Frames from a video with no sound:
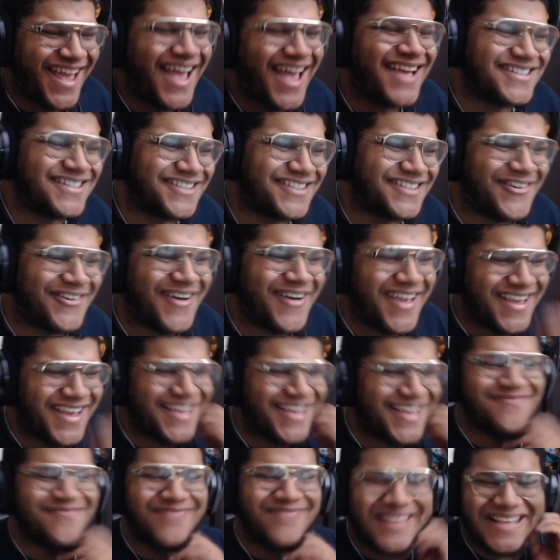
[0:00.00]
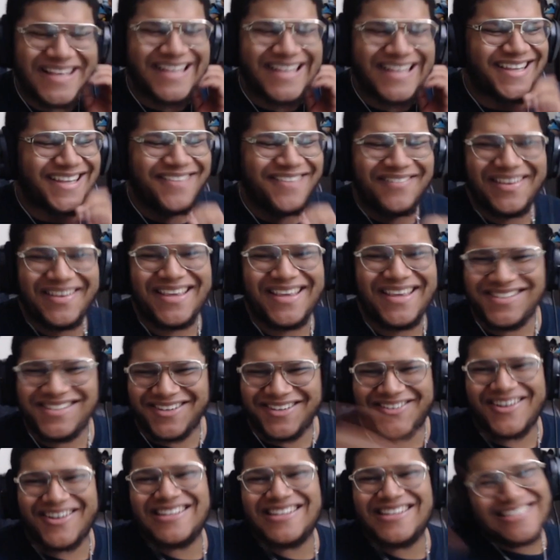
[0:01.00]
ass away immediately. Man, get
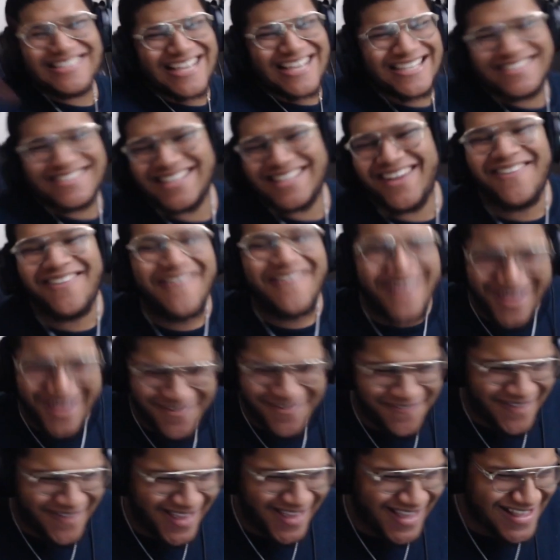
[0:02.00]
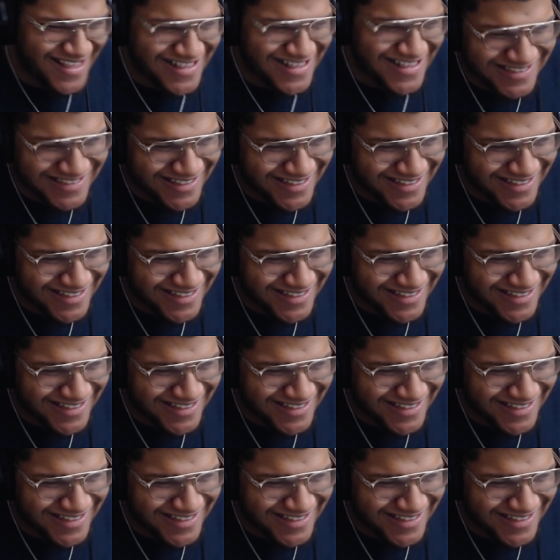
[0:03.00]
your crazy ass out of my face.